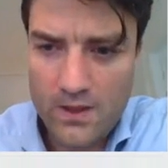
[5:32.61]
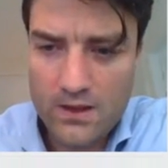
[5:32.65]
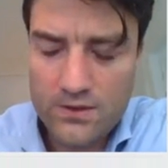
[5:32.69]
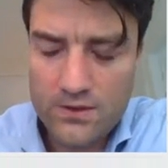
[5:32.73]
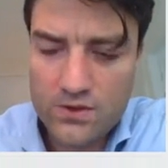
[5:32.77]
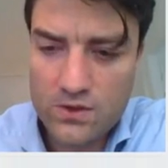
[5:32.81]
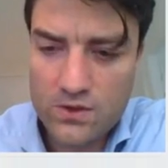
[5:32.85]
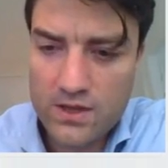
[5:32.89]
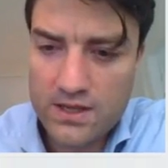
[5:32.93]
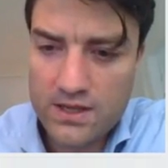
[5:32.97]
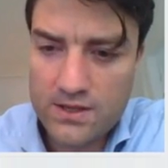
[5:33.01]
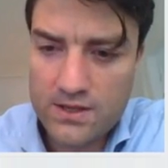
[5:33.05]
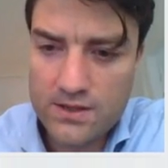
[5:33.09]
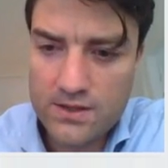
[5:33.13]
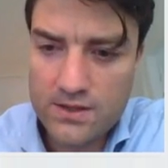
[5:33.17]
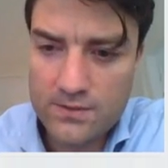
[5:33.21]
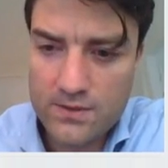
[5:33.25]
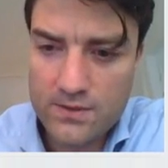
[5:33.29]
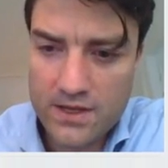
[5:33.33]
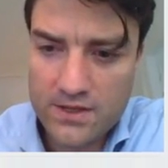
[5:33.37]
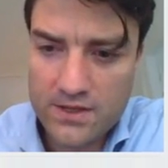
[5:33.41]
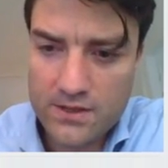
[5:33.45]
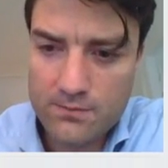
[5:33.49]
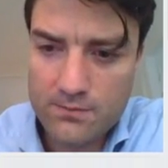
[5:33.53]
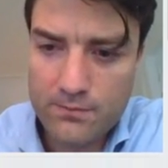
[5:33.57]
So
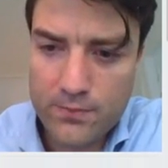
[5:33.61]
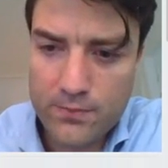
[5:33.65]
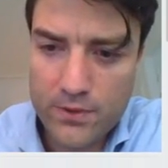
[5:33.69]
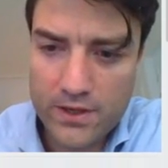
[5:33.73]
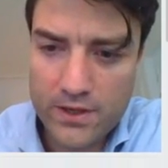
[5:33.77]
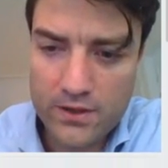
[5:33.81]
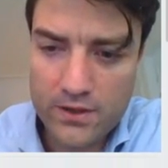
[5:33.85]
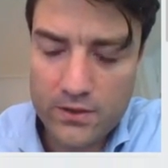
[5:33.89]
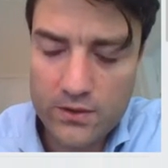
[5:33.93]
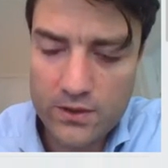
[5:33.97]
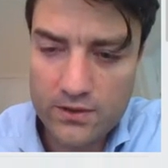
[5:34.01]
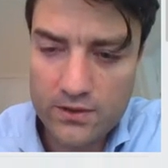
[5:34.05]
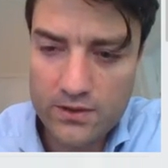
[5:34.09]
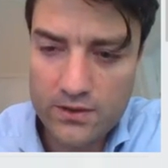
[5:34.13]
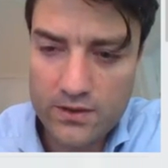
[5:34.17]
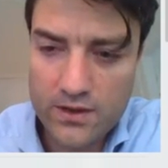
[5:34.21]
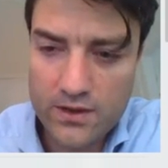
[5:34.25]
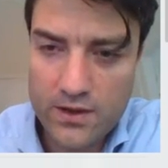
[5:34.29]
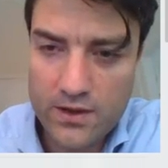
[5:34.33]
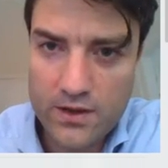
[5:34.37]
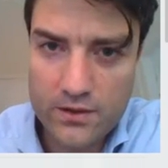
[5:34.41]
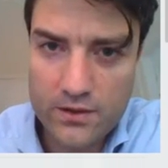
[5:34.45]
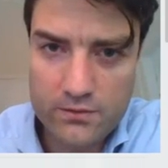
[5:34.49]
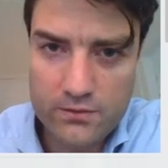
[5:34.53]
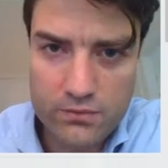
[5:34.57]
that's some pretty good
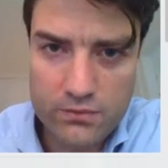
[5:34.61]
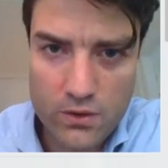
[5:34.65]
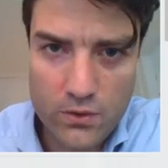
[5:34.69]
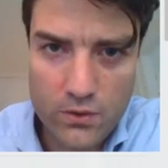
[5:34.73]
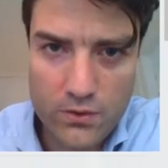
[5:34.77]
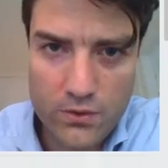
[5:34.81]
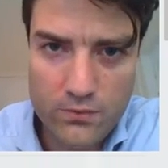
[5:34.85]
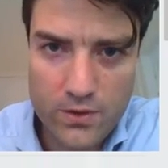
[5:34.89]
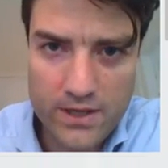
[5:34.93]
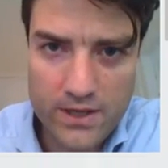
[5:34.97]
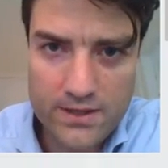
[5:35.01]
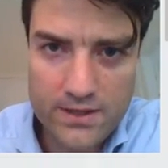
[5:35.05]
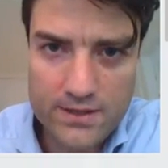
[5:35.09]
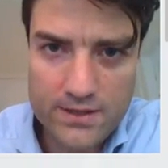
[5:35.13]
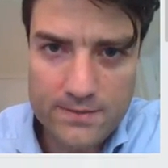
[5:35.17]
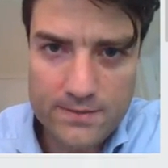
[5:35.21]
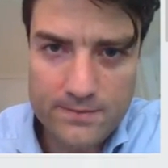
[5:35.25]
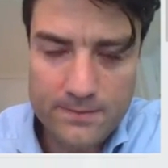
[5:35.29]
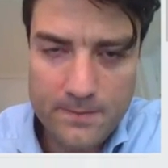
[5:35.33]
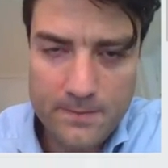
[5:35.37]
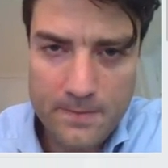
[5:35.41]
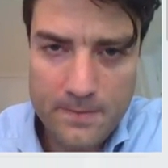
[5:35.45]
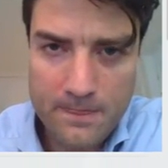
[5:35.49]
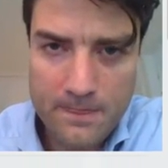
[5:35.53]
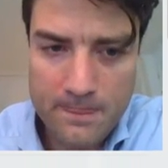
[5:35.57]
growth
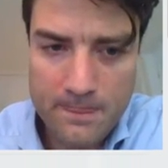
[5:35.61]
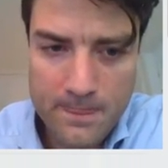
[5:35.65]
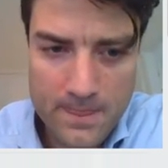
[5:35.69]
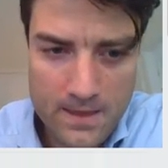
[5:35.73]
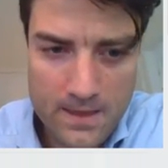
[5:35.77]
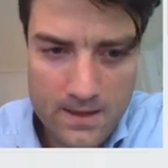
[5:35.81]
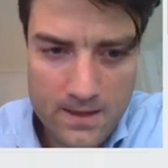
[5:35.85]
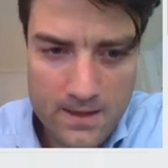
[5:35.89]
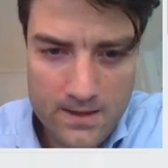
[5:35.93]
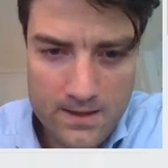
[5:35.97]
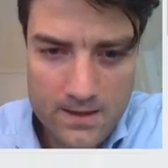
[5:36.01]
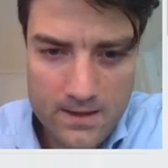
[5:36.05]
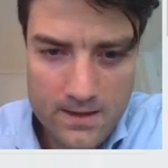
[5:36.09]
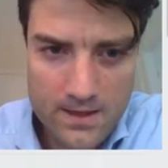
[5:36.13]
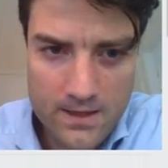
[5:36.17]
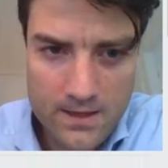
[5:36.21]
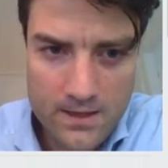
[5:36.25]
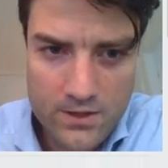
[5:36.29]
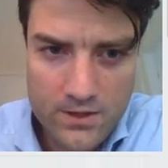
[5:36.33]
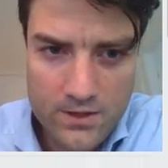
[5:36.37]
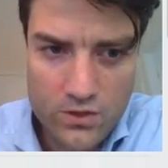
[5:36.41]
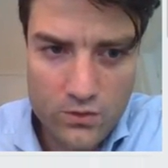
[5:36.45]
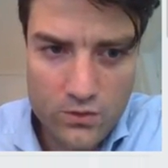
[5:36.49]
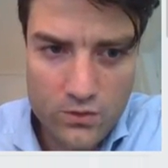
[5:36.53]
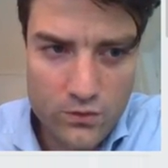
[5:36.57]
rates.
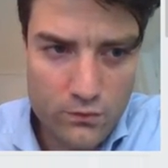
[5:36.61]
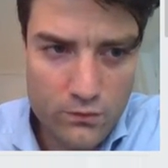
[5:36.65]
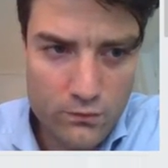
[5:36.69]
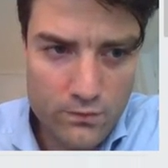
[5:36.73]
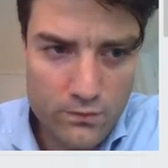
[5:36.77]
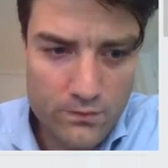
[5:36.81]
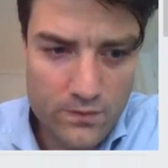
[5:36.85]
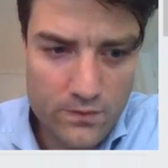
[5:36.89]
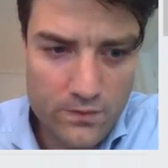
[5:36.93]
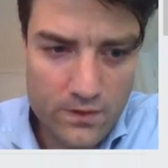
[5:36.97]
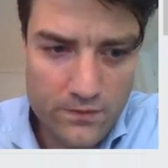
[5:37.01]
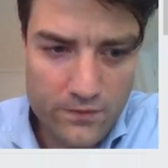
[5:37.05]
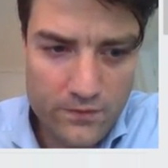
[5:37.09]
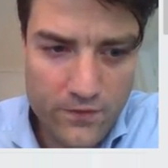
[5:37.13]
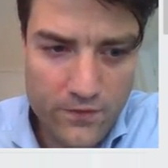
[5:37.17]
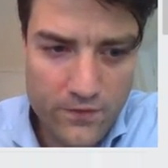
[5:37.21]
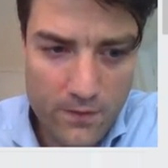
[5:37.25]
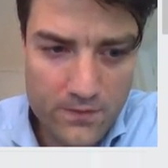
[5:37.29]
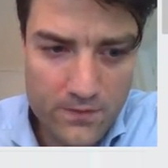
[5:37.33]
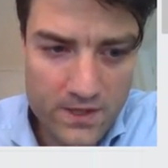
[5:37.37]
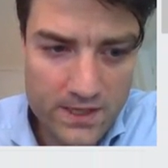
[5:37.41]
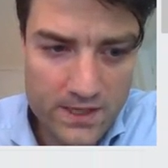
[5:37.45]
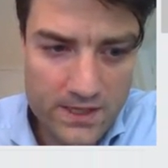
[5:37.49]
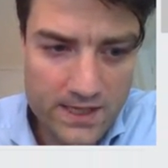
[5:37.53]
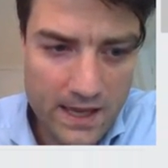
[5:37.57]
So
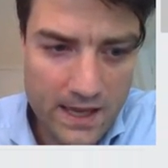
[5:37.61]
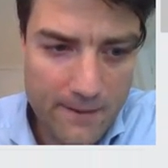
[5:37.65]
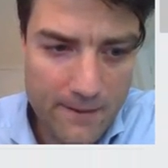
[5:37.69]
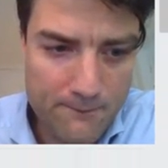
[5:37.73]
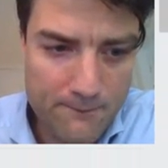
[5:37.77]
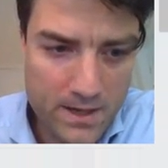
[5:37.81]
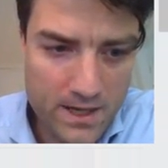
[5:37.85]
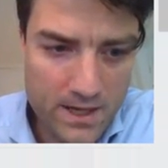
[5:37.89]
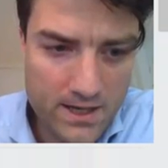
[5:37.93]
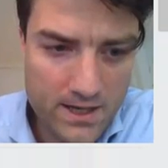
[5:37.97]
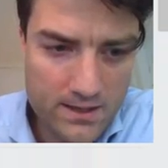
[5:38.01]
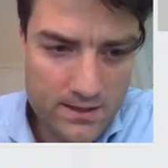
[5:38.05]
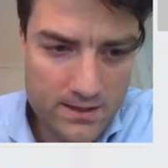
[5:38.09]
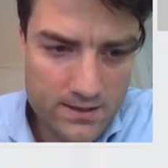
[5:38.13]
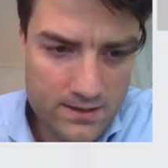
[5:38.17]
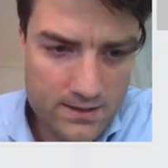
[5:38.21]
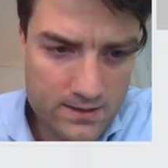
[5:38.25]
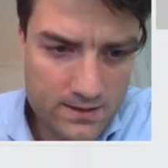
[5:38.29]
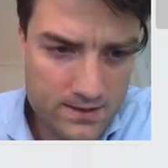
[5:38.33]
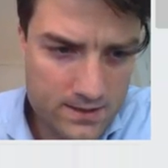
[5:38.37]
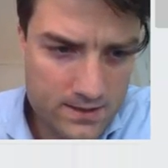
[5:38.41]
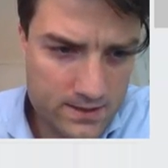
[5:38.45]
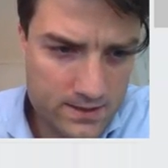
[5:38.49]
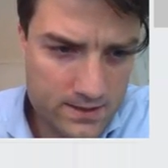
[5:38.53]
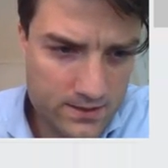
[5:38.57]
from this campaign,
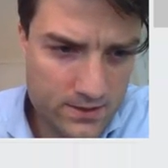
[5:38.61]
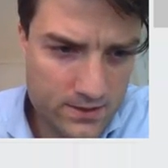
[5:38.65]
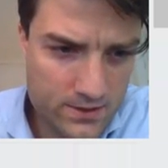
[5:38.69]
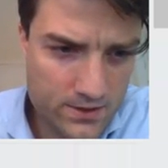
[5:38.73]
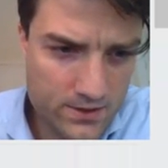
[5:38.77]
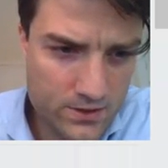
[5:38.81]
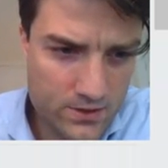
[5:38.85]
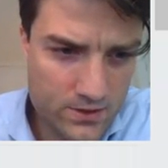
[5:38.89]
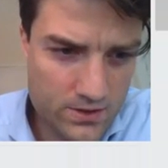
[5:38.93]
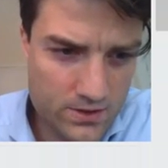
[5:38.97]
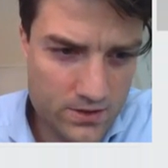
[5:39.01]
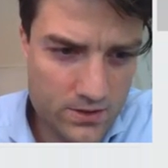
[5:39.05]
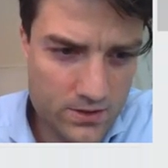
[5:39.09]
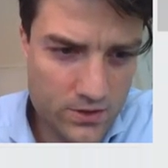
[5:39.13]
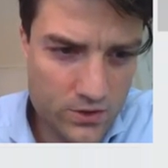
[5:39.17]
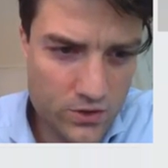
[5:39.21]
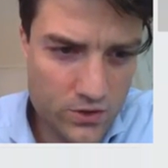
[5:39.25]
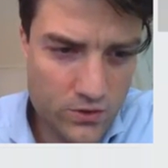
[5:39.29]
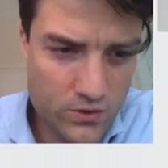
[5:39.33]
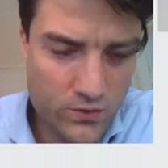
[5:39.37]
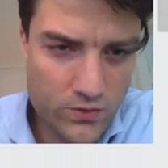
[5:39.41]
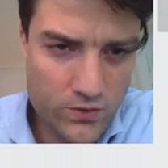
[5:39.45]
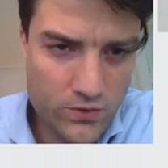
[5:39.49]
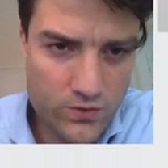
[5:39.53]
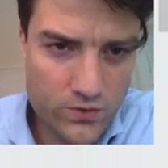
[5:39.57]
I can just
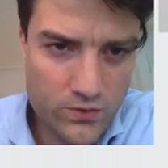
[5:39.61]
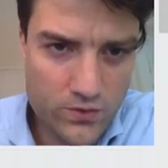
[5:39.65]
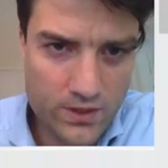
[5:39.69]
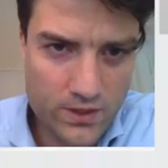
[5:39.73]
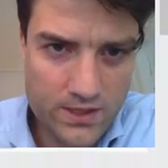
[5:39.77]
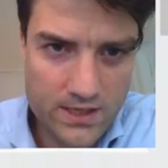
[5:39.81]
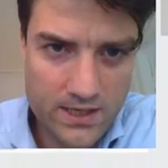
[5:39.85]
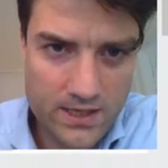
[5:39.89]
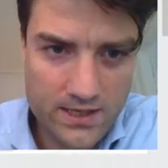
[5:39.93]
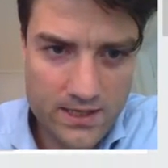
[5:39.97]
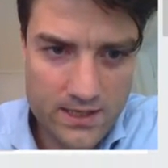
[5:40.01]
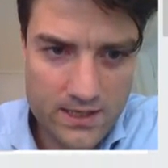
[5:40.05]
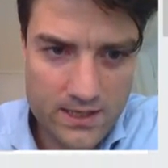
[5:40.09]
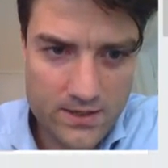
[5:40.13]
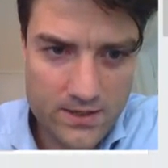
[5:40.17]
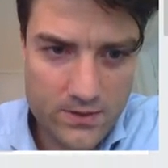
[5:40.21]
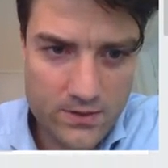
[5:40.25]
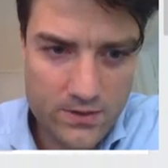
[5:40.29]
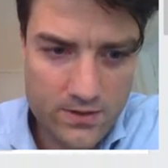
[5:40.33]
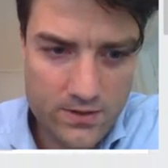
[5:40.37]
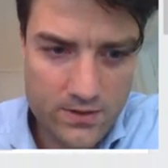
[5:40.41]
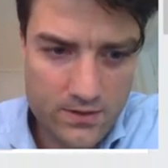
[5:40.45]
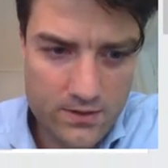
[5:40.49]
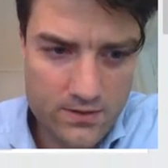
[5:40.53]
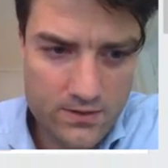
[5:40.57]
show you exactly how
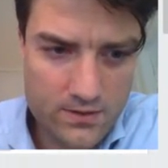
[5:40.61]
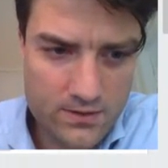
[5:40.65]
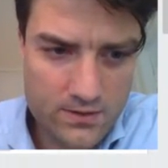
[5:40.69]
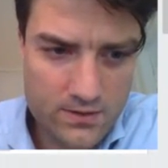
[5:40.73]
the